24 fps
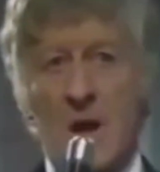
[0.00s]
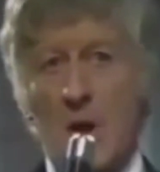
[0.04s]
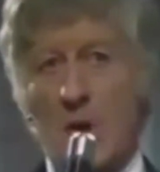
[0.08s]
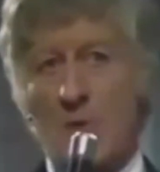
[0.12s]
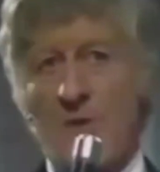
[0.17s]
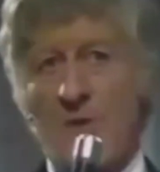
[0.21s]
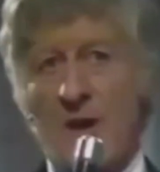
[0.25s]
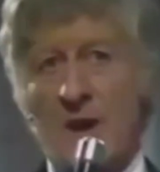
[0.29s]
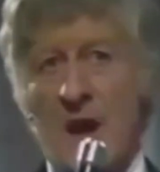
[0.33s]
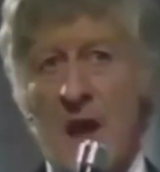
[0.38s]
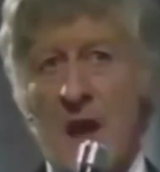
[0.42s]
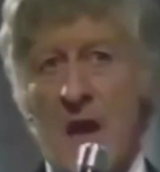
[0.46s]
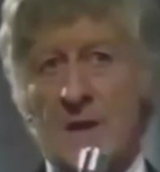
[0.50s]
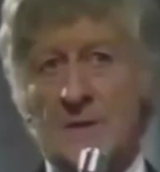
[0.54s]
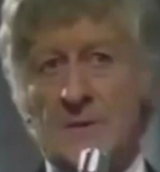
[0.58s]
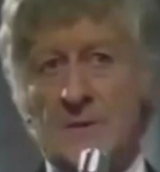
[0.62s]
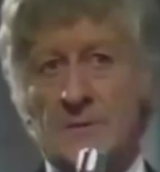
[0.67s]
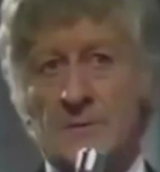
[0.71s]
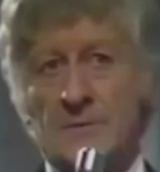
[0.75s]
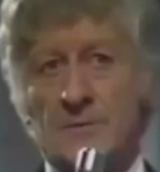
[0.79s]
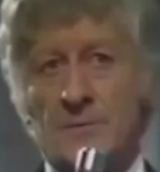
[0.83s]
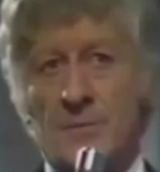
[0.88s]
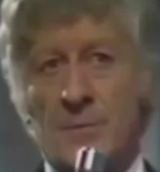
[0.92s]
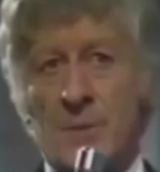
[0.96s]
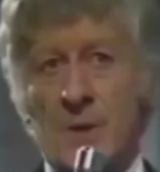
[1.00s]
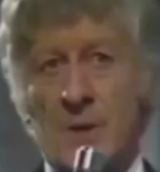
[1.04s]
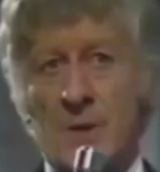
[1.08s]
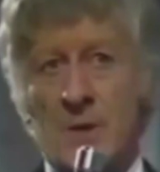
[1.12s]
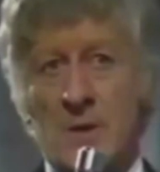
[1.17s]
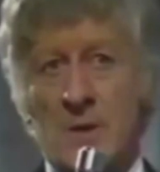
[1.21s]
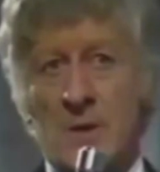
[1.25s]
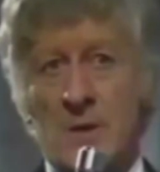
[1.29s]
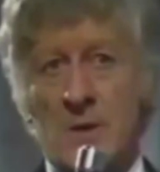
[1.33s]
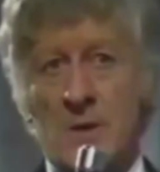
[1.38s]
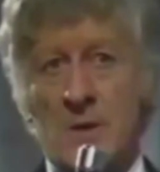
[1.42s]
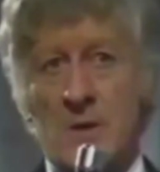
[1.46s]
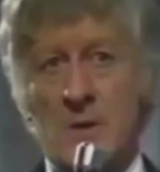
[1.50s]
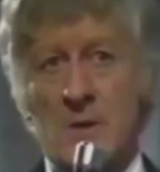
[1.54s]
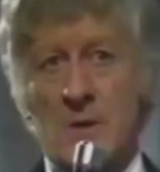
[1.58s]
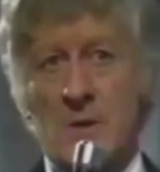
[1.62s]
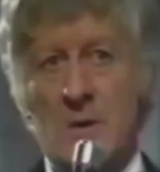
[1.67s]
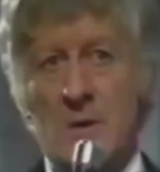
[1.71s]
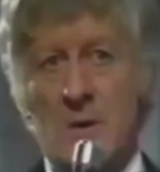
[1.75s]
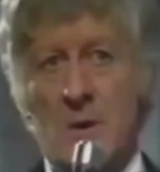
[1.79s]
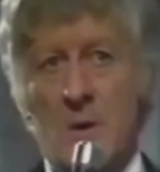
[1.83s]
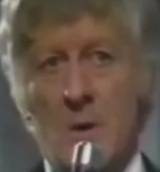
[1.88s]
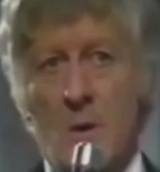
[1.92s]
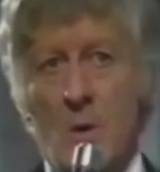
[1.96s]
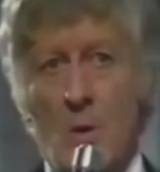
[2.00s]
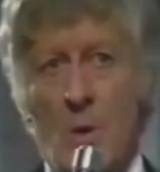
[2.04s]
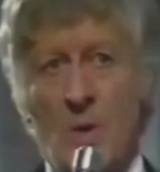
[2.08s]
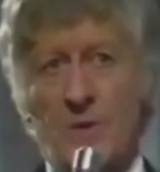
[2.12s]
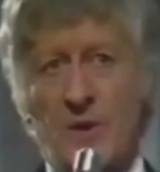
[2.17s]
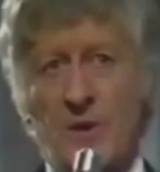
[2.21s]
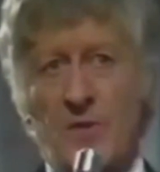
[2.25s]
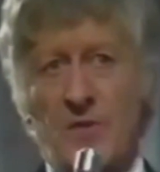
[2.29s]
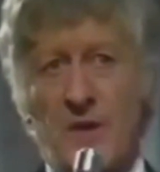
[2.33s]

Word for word: was also affected by tape wipings,